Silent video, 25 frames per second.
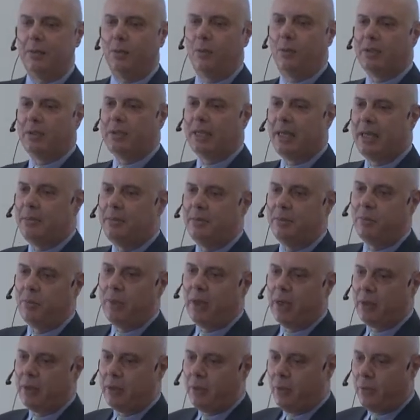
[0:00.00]
What time
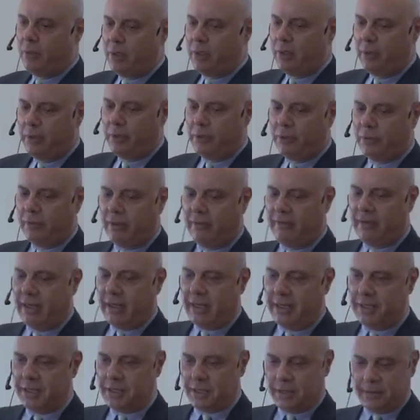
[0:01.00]
are we going to have a
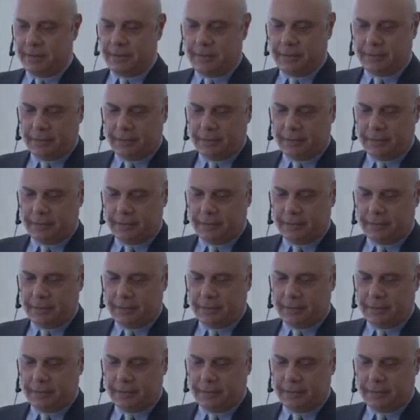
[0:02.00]
lunch?